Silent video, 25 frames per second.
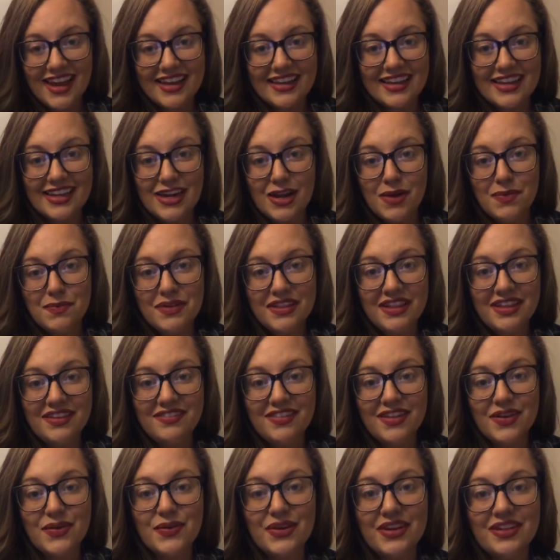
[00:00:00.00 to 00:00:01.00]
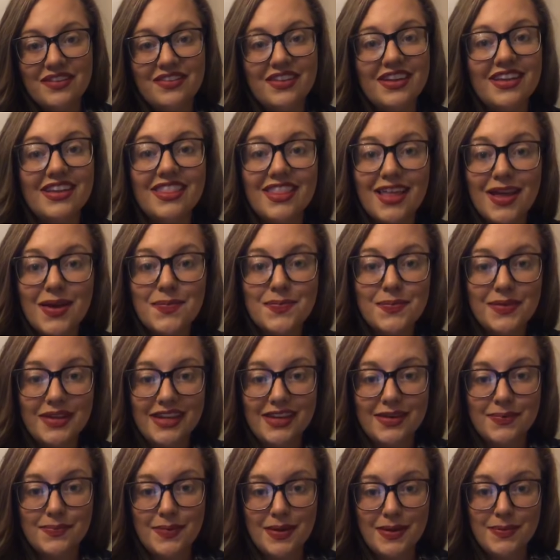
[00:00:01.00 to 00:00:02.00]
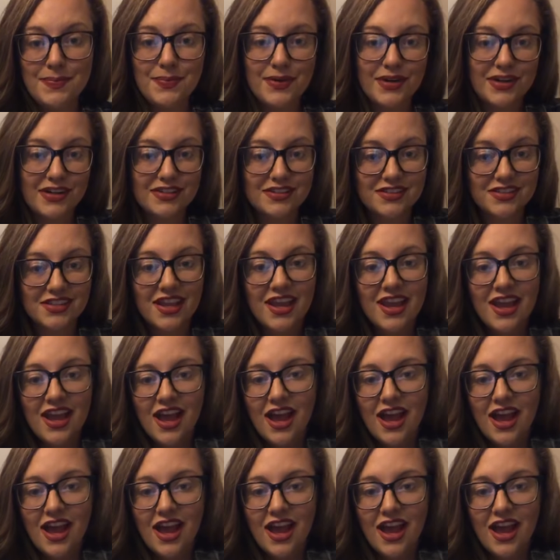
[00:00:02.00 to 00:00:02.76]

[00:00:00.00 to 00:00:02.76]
I cannot believe that we have hit that many members.